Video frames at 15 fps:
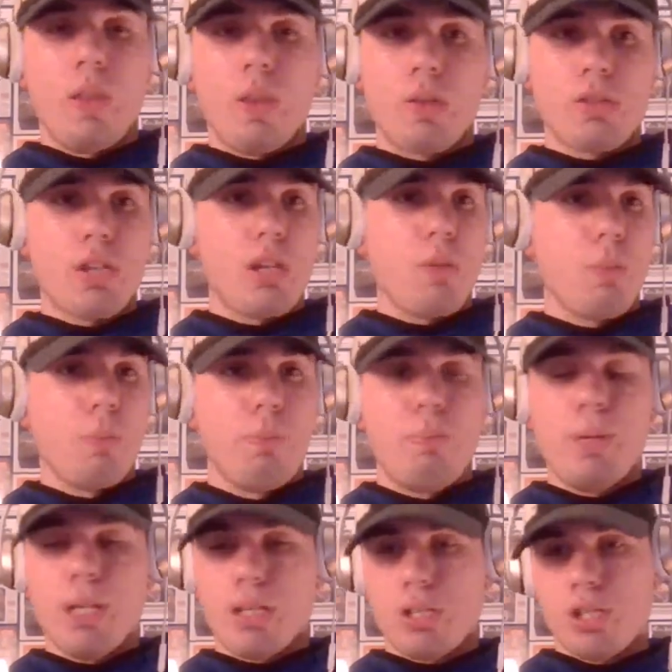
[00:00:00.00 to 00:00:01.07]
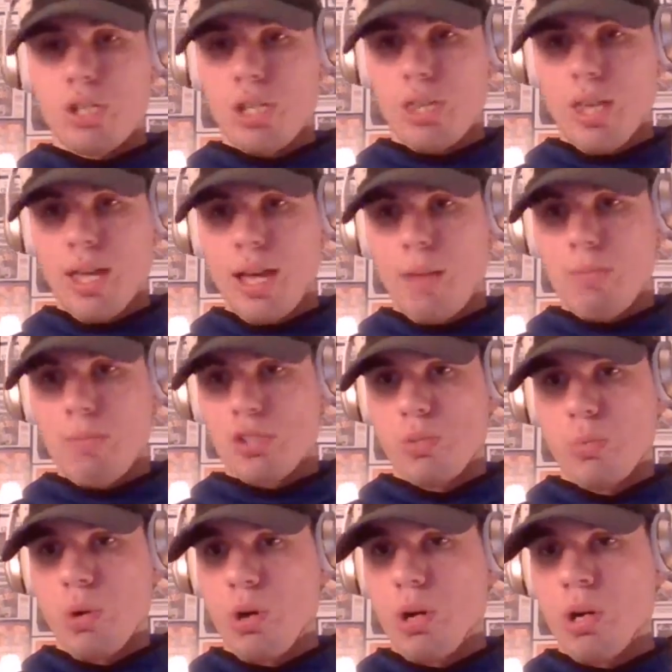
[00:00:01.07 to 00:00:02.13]
There's any big shit that happens
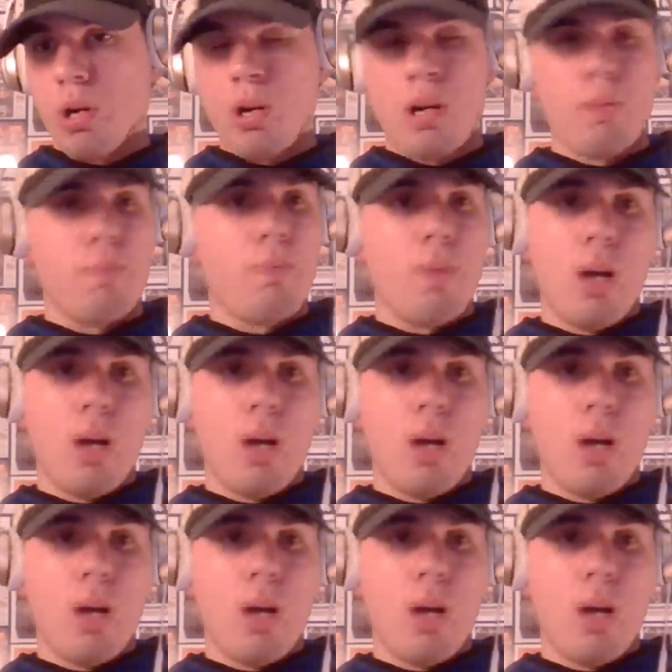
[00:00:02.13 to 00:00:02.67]
tomorrow.